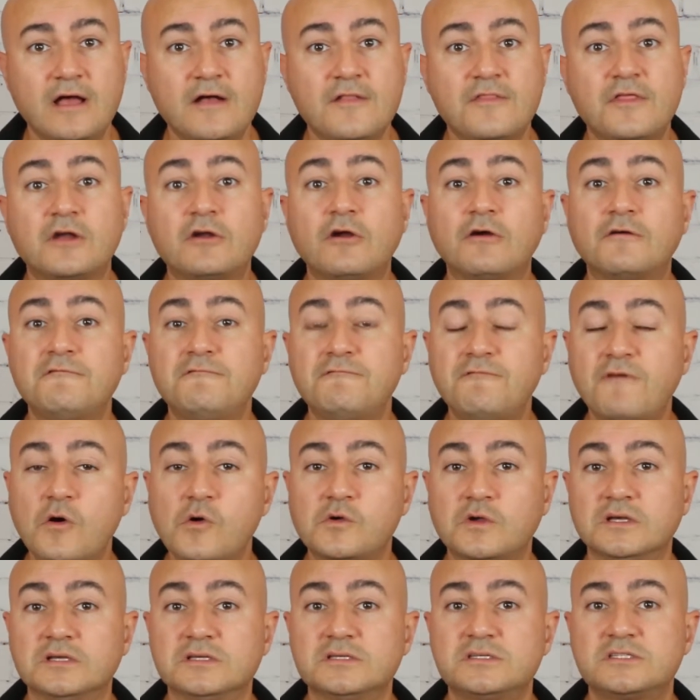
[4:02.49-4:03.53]
that are
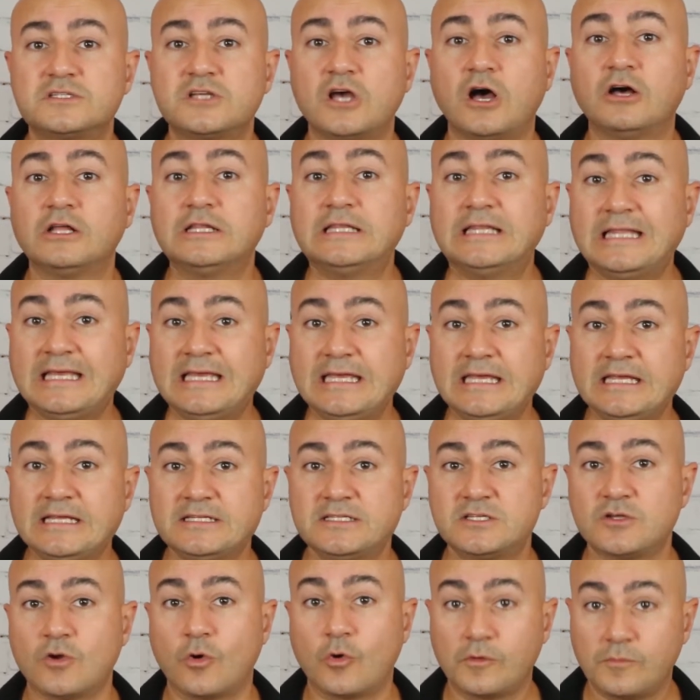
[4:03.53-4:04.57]
focused on
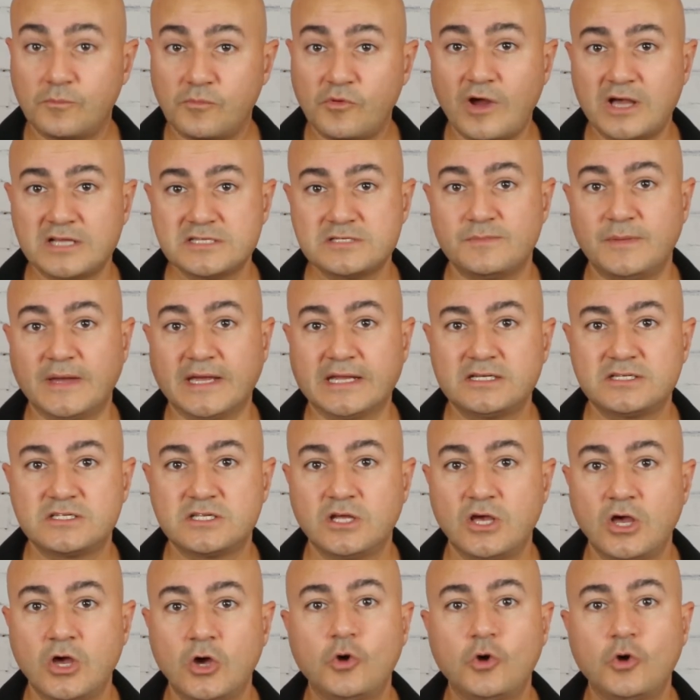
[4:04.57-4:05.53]
leads or prospects